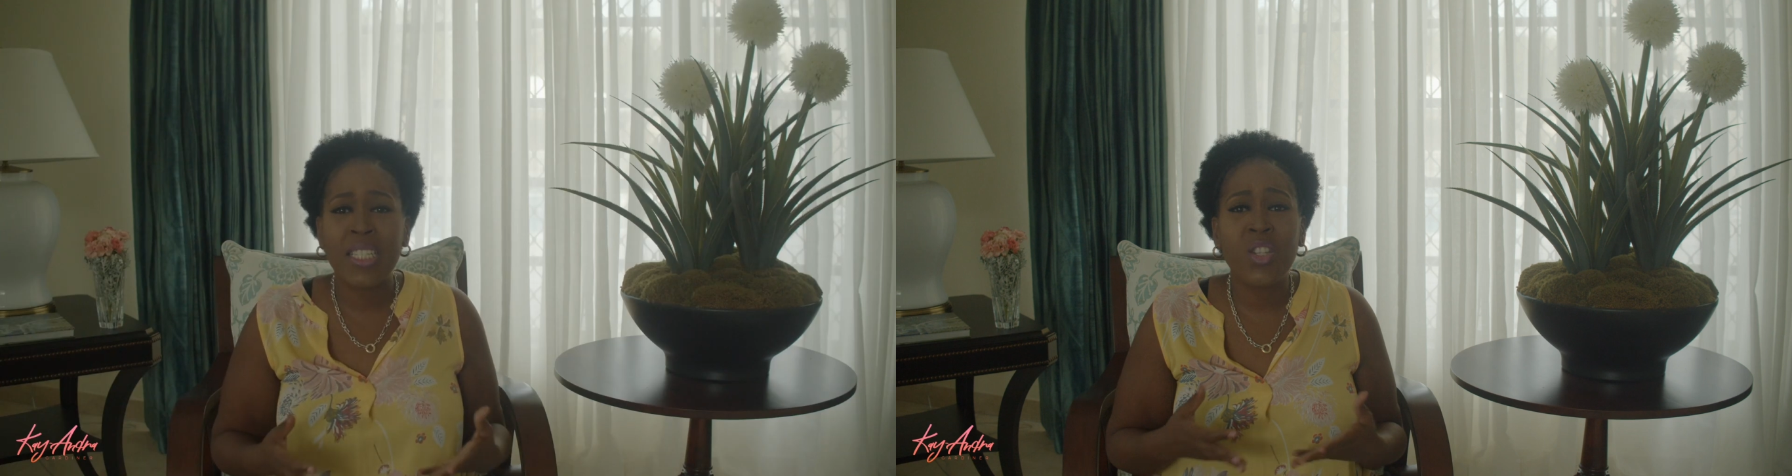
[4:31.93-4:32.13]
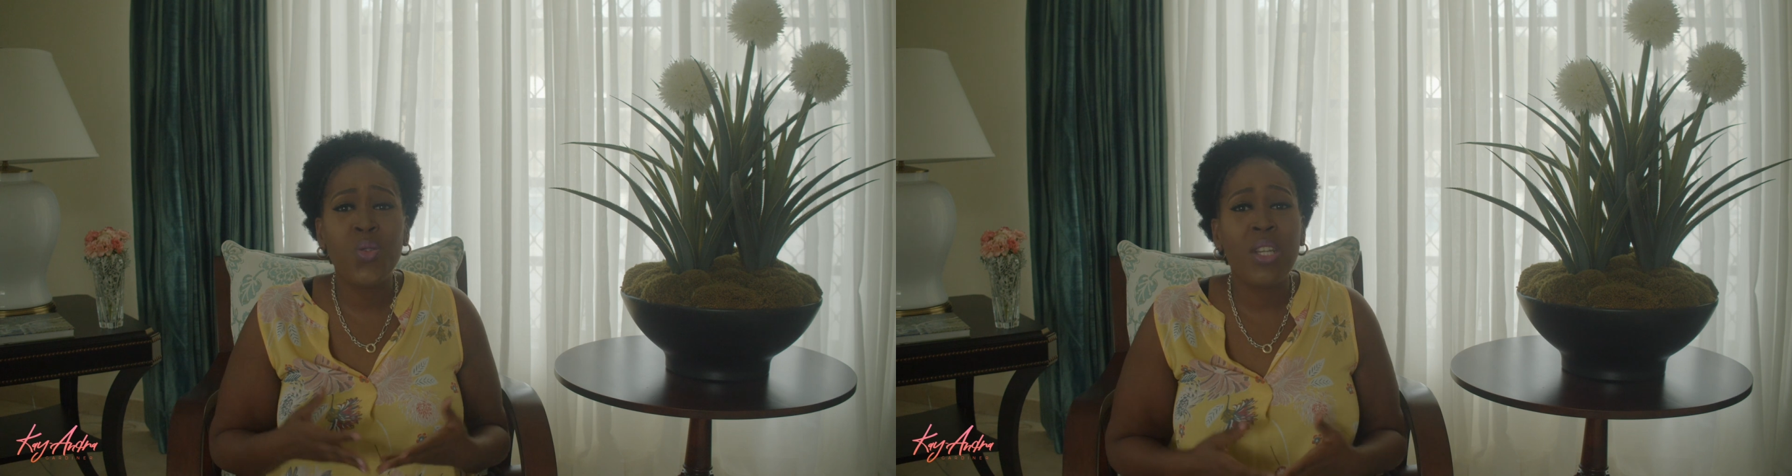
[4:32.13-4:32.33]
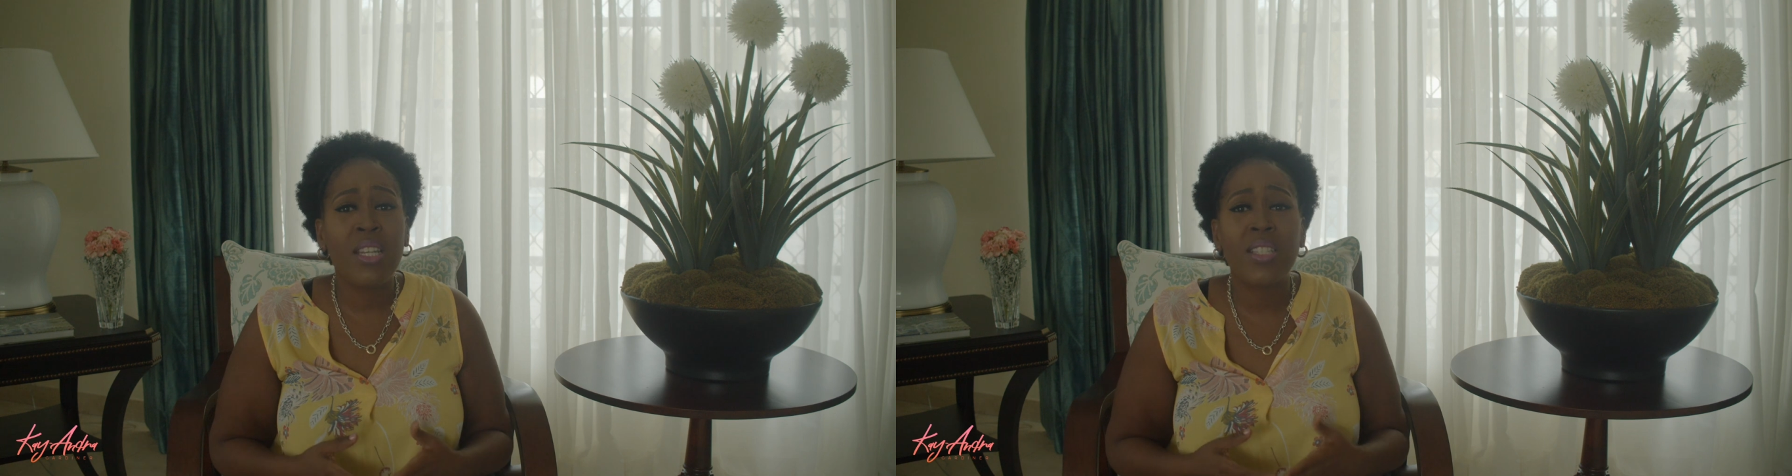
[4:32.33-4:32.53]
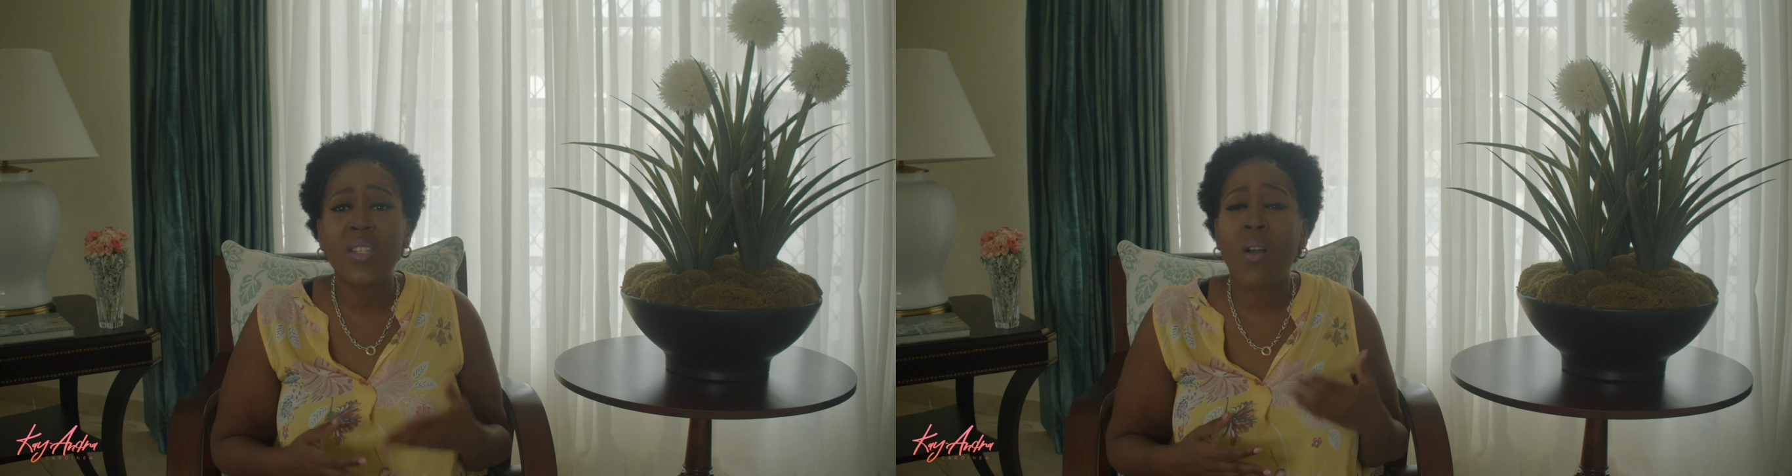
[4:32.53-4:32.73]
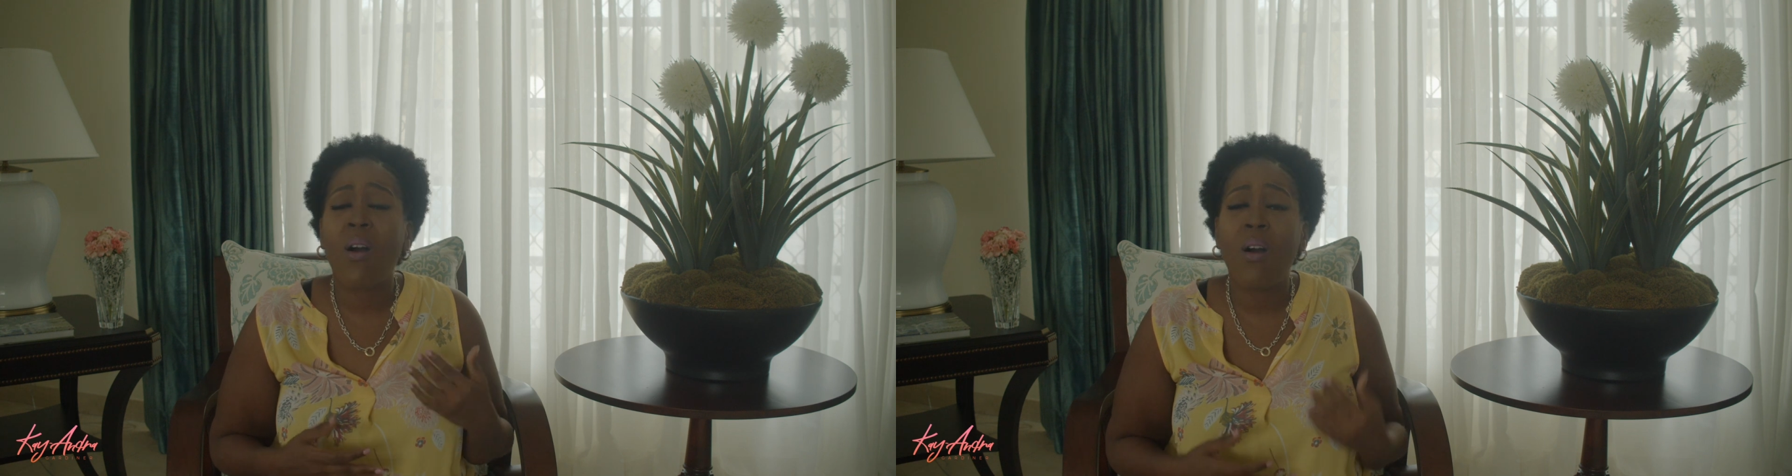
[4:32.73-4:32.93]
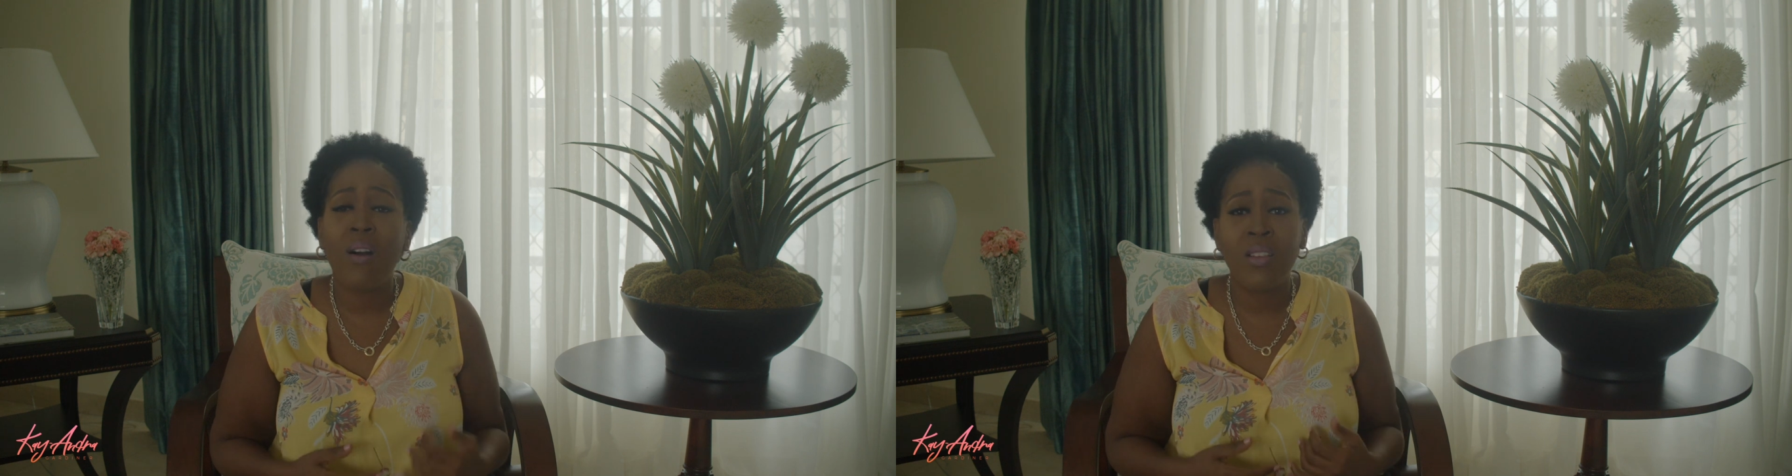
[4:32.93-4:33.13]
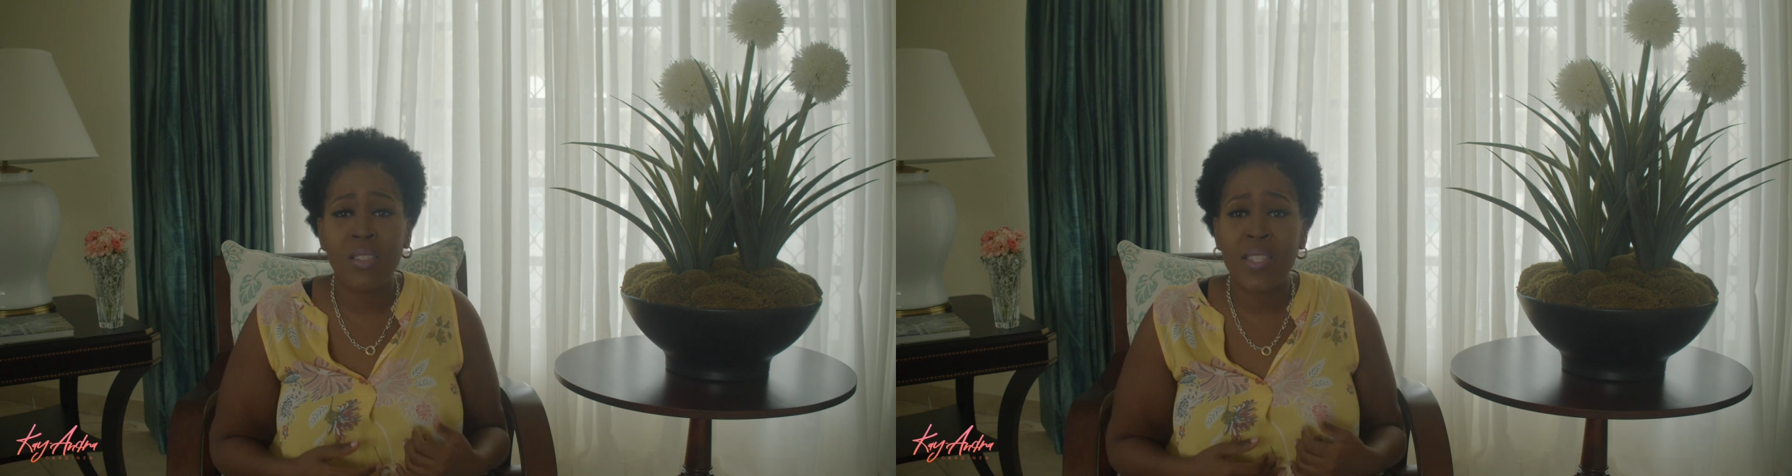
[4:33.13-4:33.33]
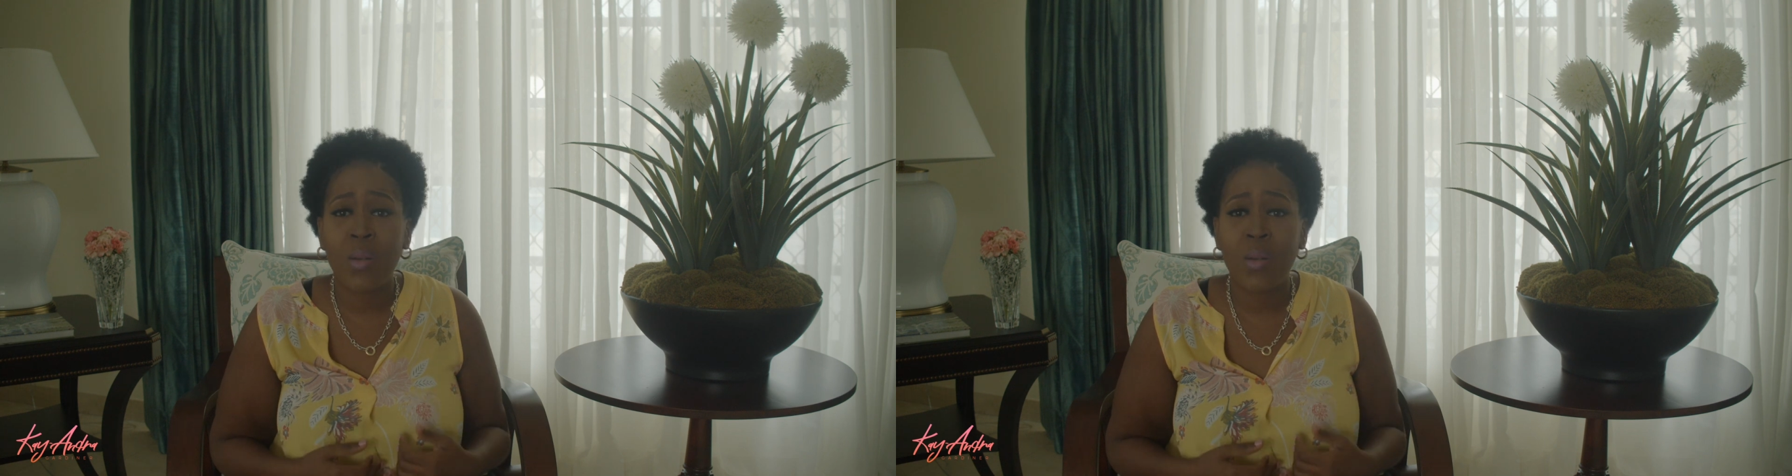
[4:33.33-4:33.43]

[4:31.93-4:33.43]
and you needed to call on